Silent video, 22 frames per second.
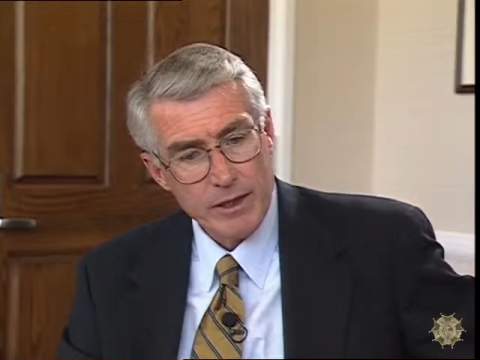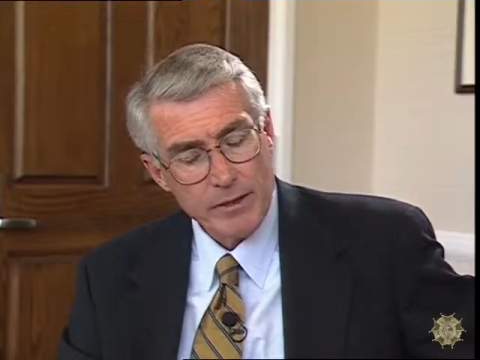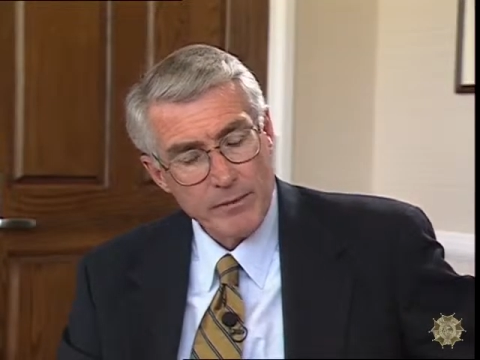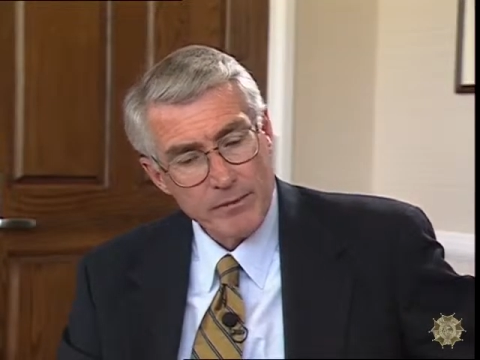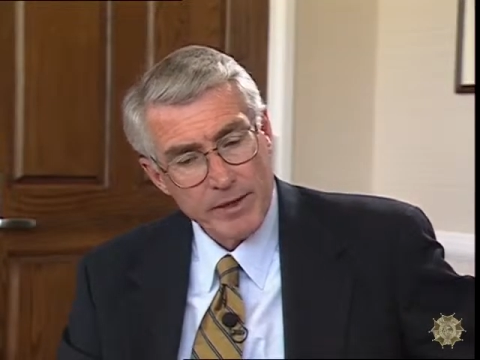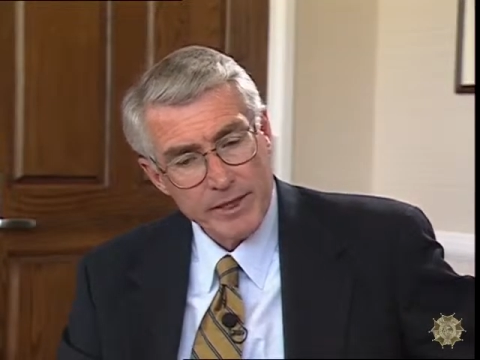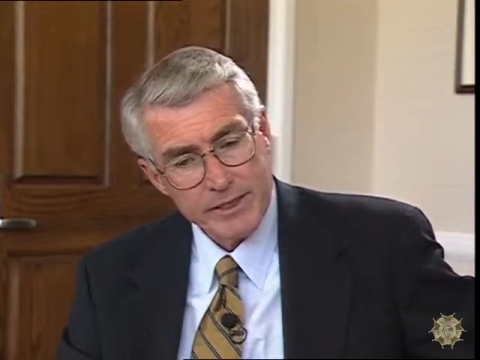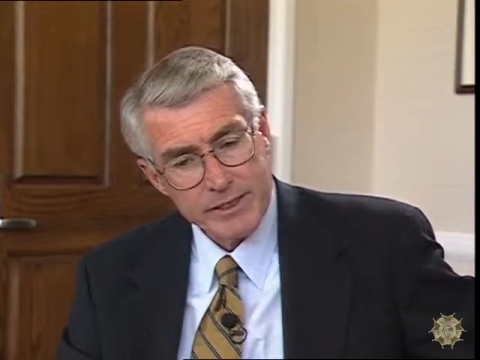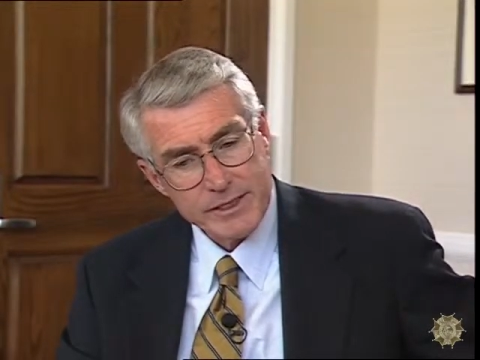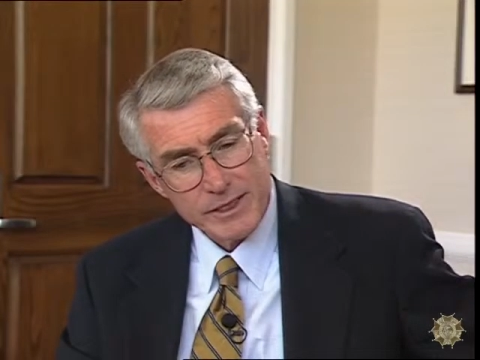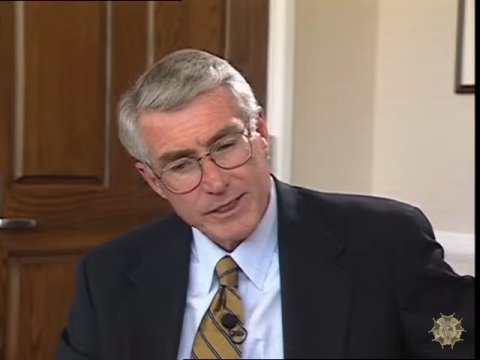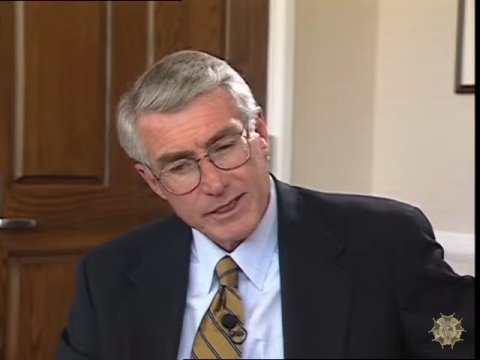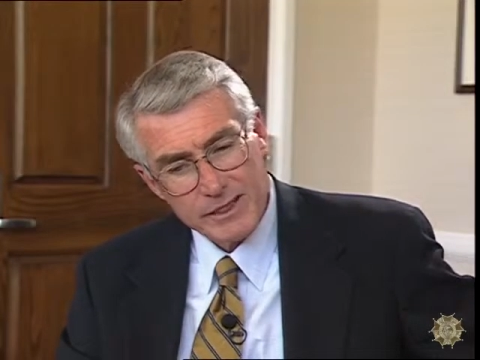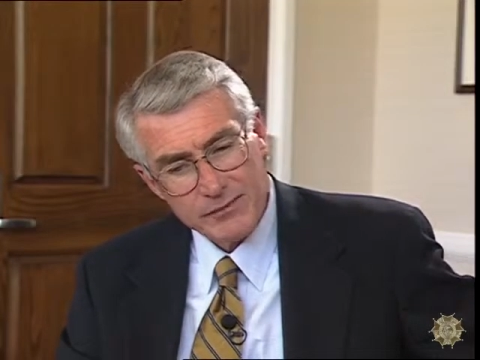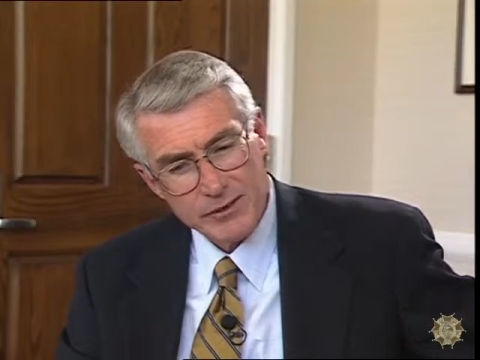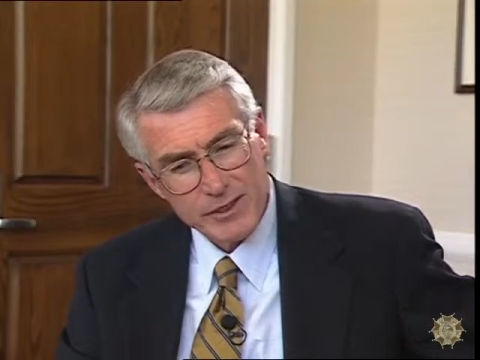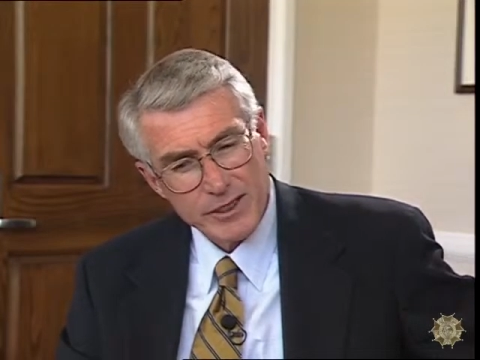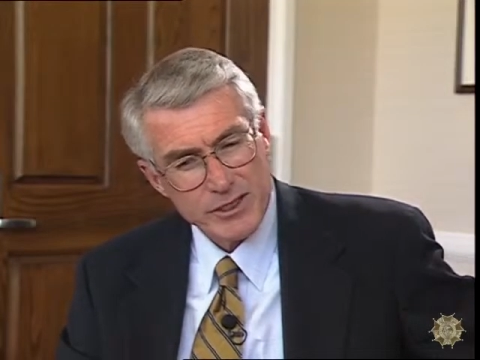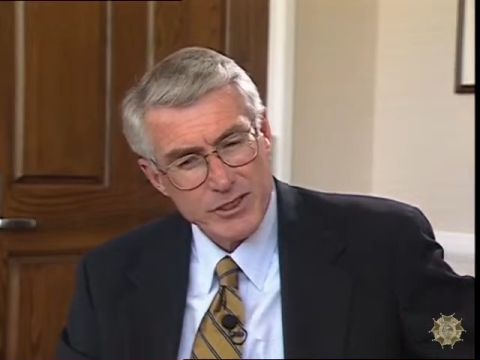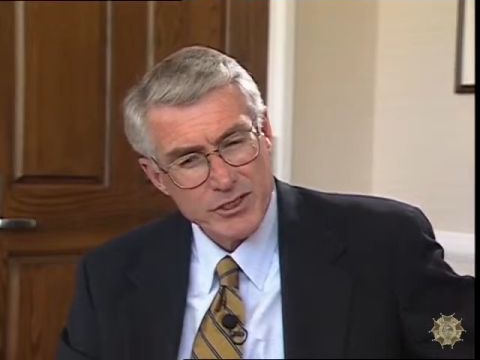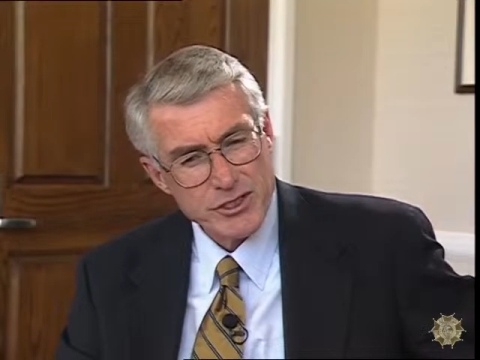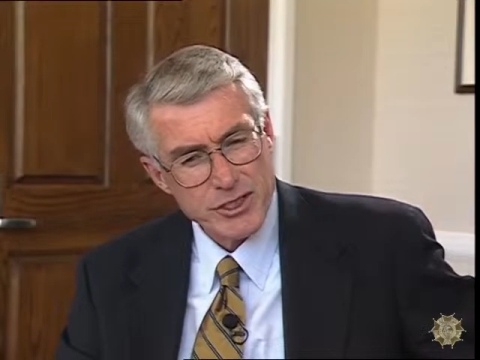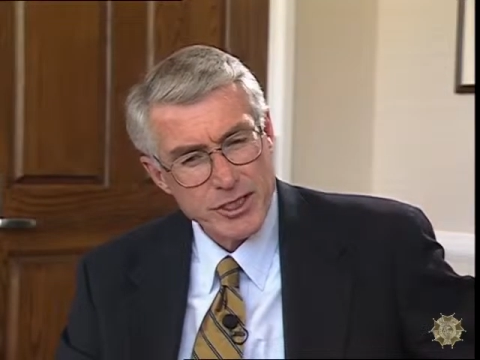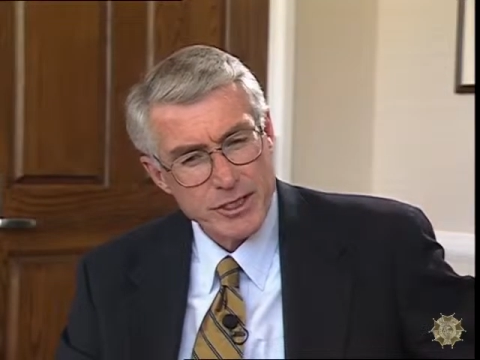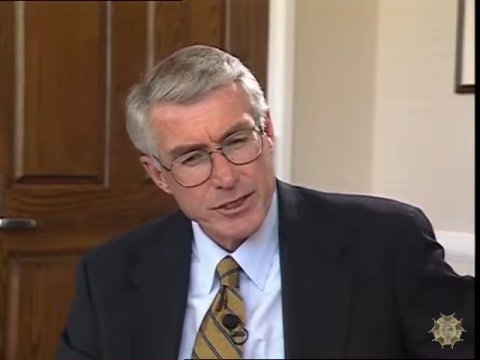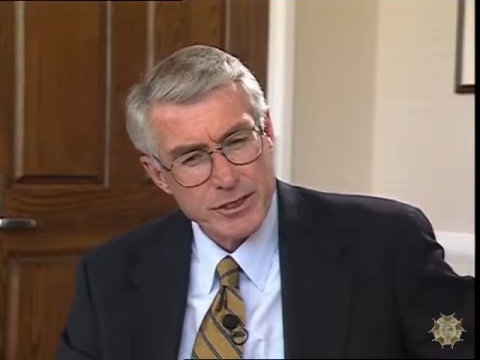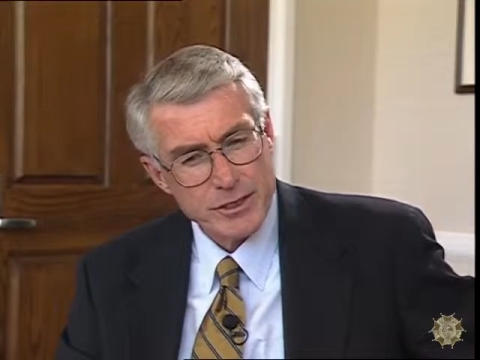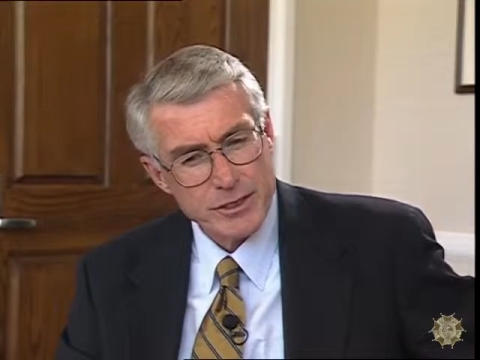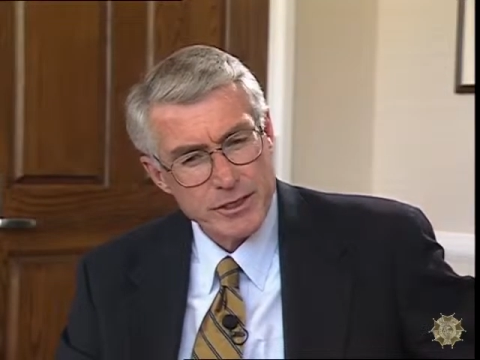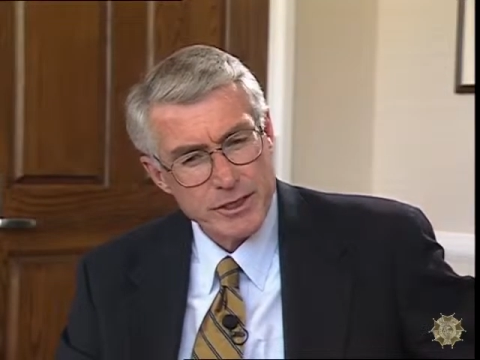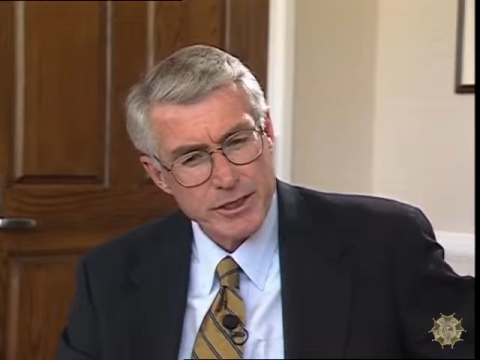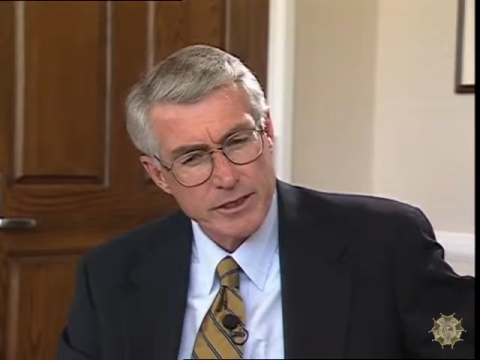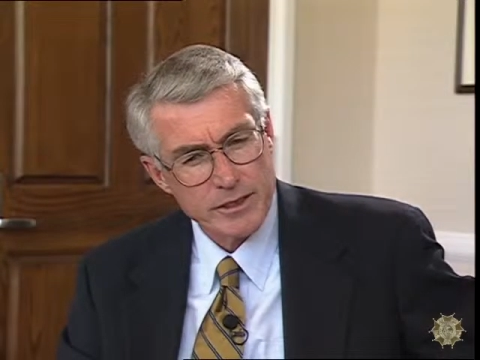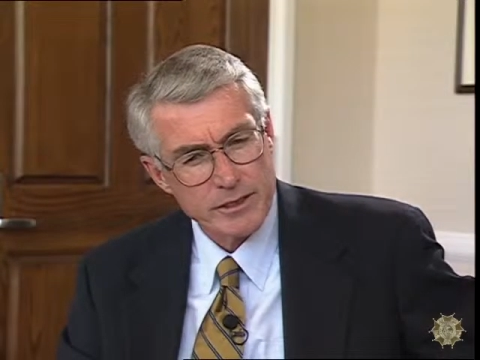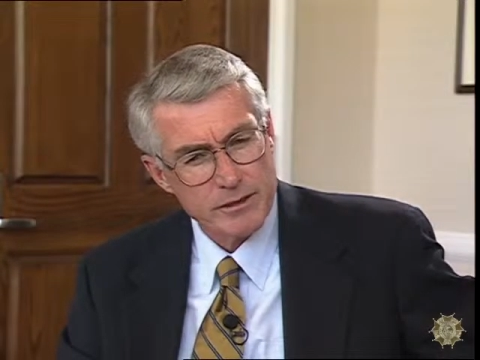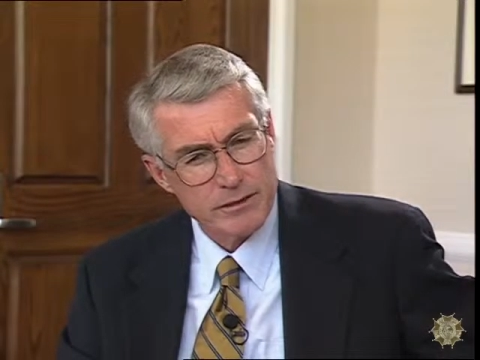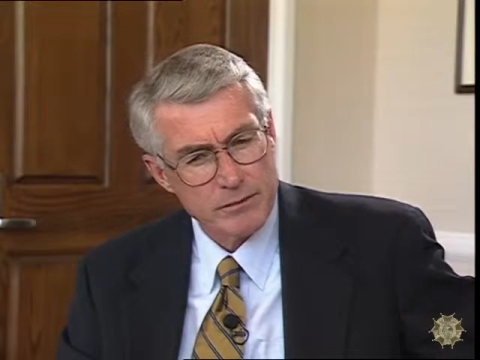made significant changes that